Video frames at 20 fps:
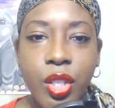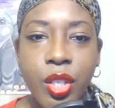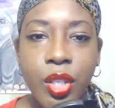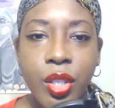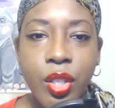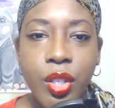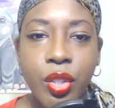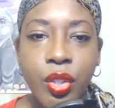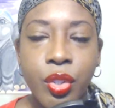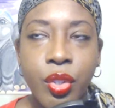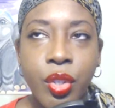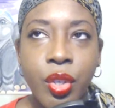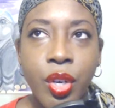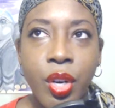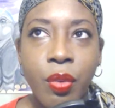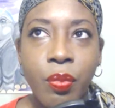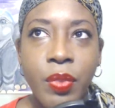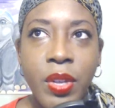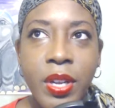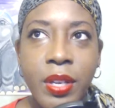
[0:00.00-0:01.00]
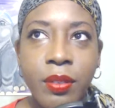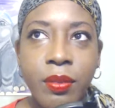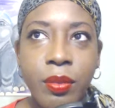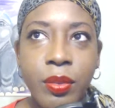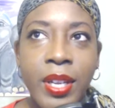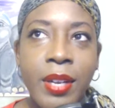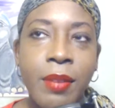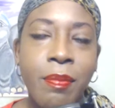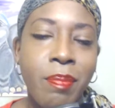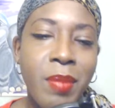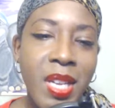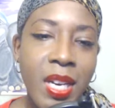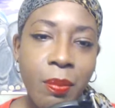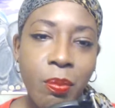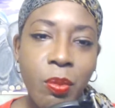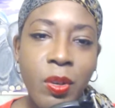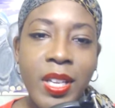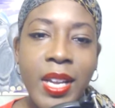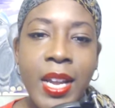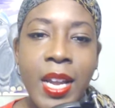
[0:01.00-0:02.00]
they
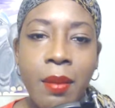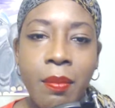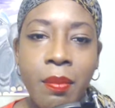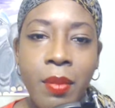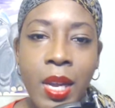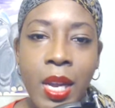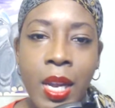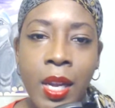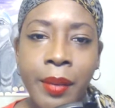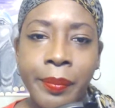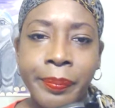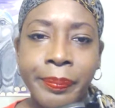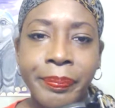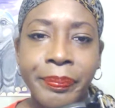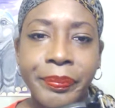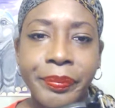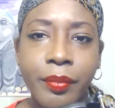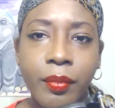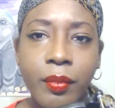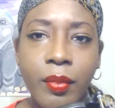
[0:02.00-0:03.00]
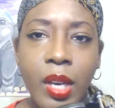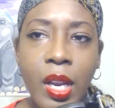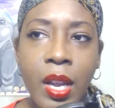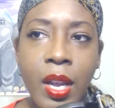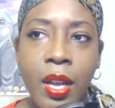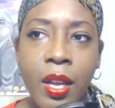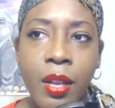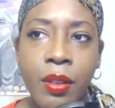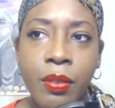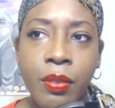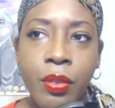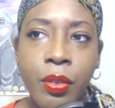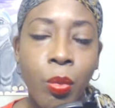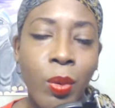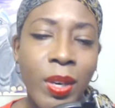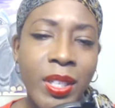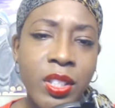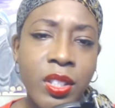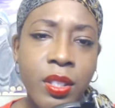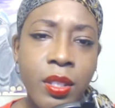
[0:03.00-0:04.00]
meet up with Ant-Man and
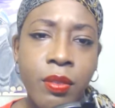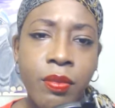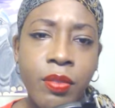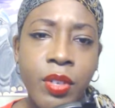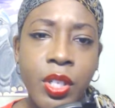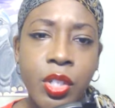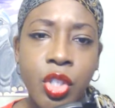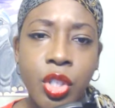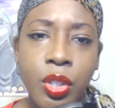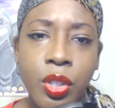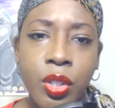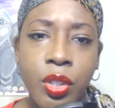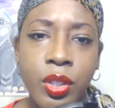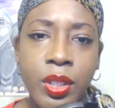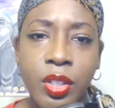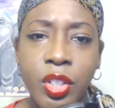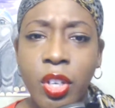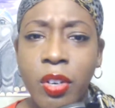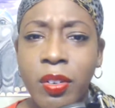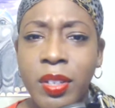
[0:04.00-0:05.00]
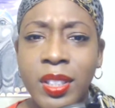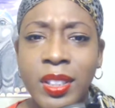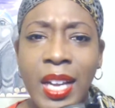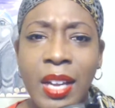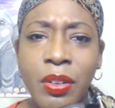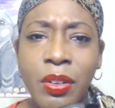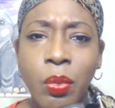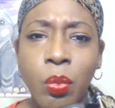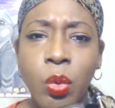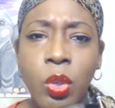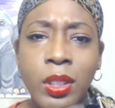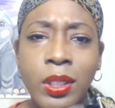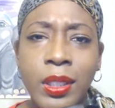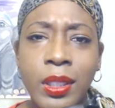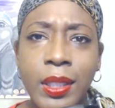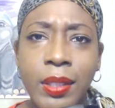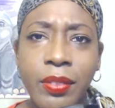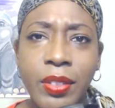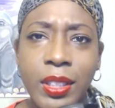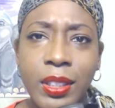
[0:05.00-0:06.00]
the rest of the Avengers, and Tony's out in the
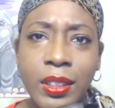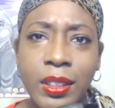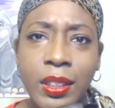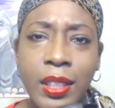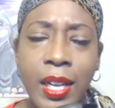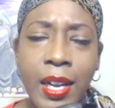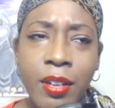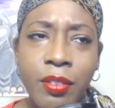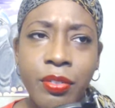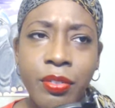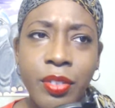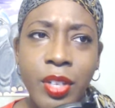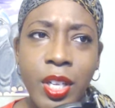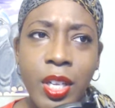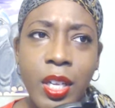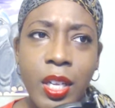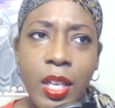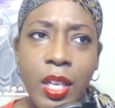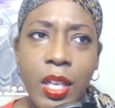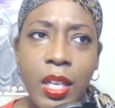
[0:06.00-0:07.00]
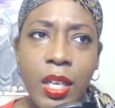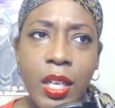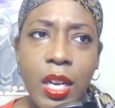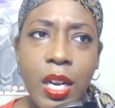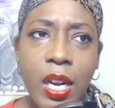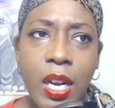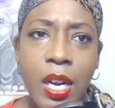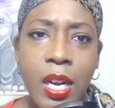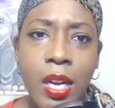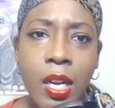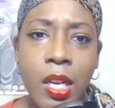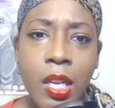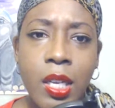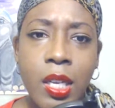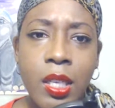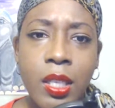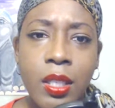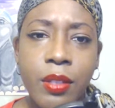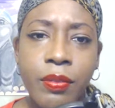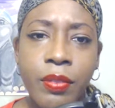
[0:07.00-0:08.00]
woods living his life.
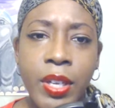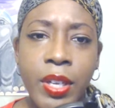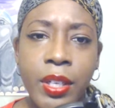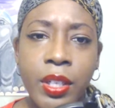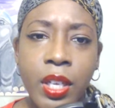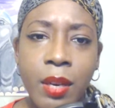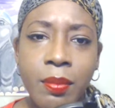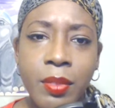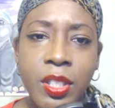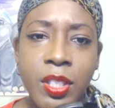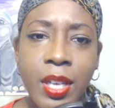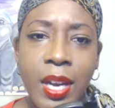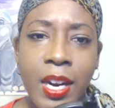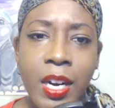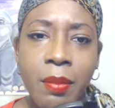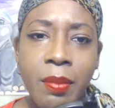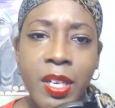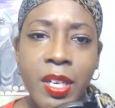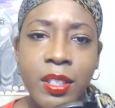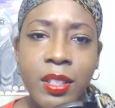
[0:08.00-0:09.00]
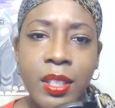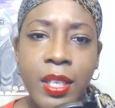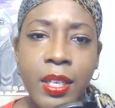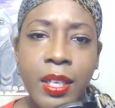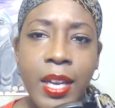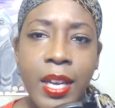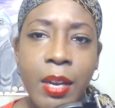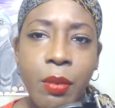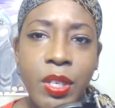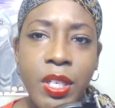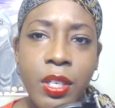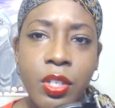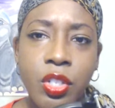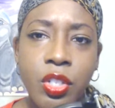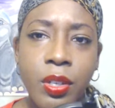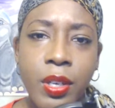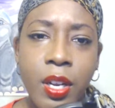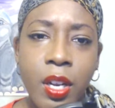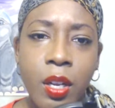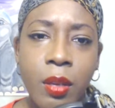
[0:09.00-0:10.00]
They come to Iron Man saying, "Hey, we
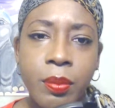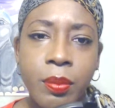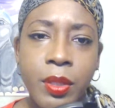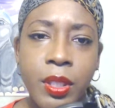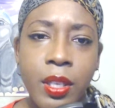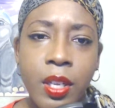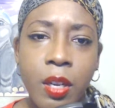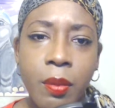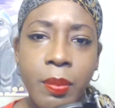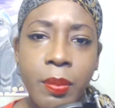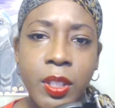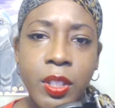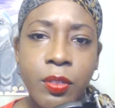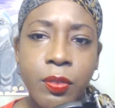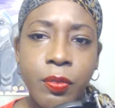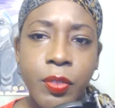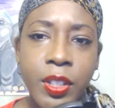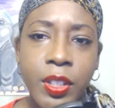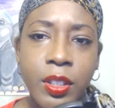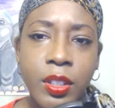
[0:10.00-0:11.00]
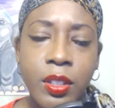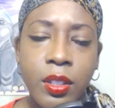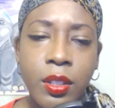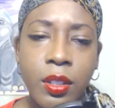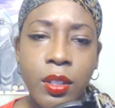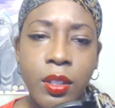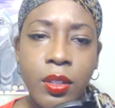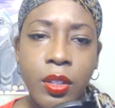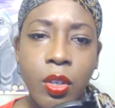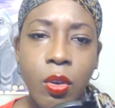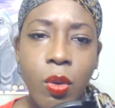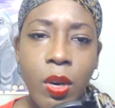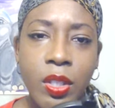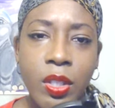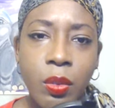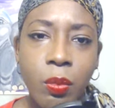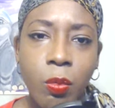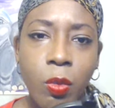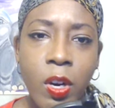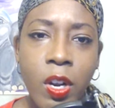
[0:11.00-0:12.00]
need your help to help us fix the
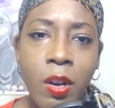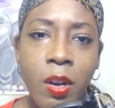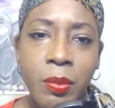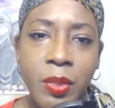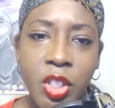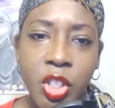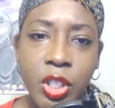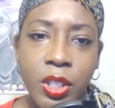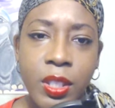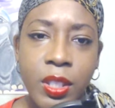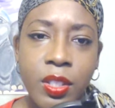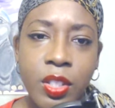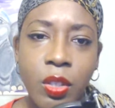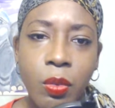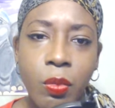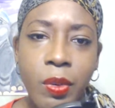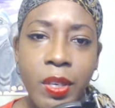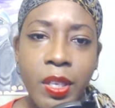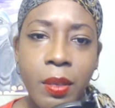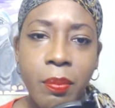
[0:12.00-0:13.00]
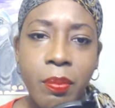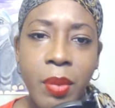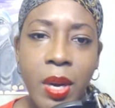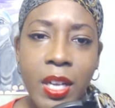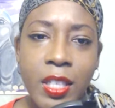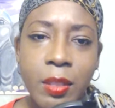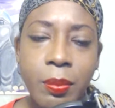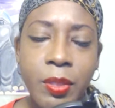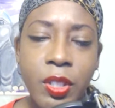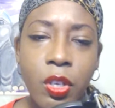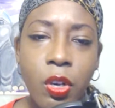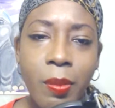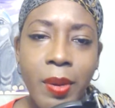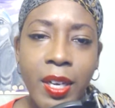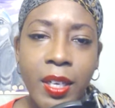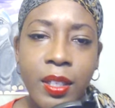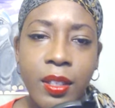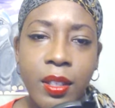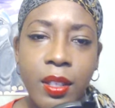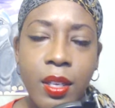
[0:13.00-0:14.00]
quantum realm machine so we can possibly
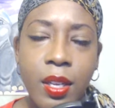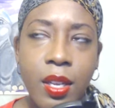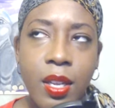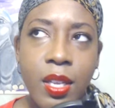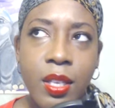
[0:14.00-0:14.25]
go back